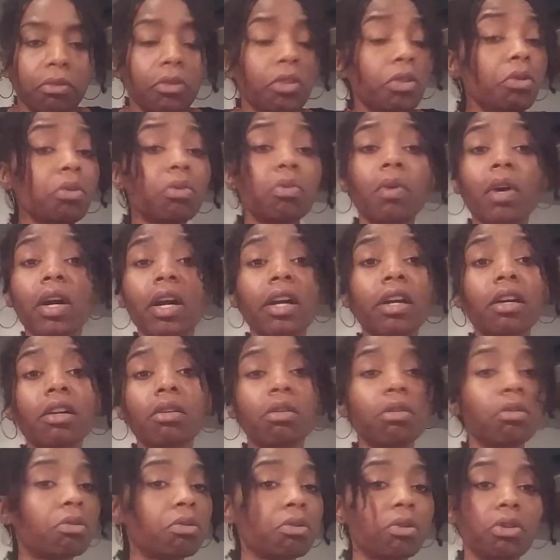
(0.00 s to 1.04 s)
You were
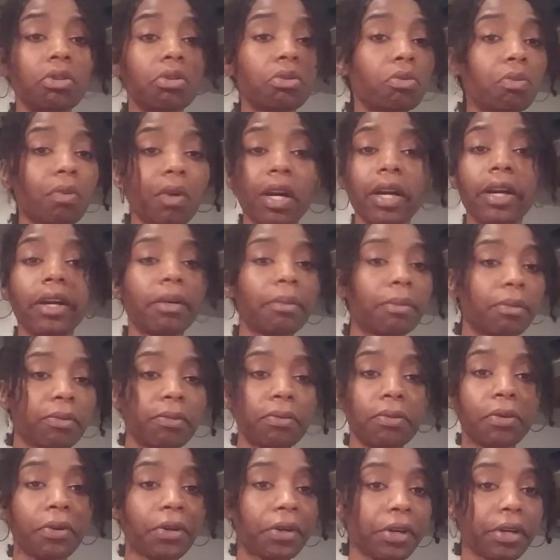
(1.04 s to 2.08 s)
who you were
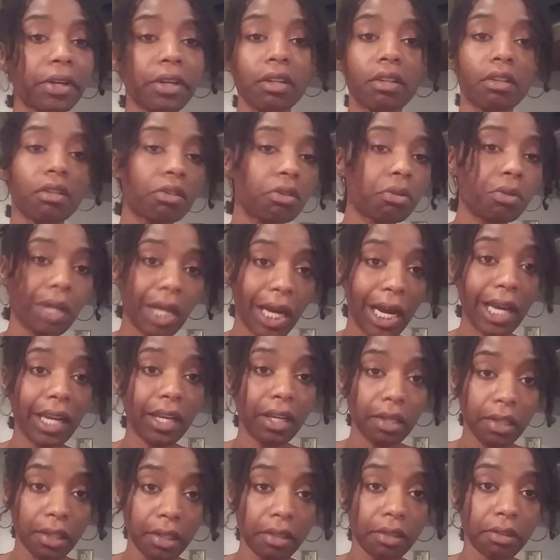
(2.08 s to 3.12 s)
before you got
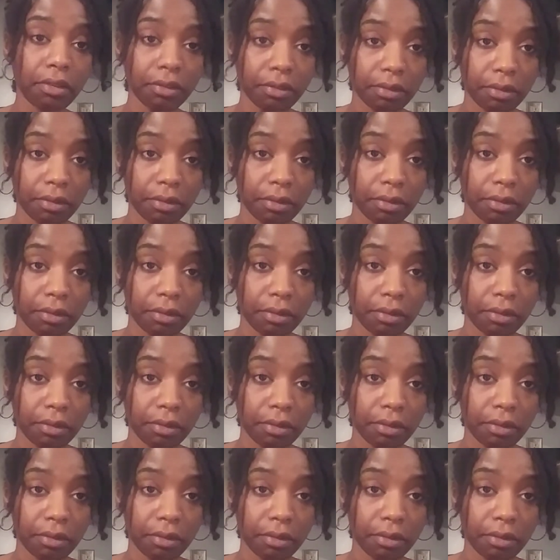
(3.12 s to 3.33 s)
here.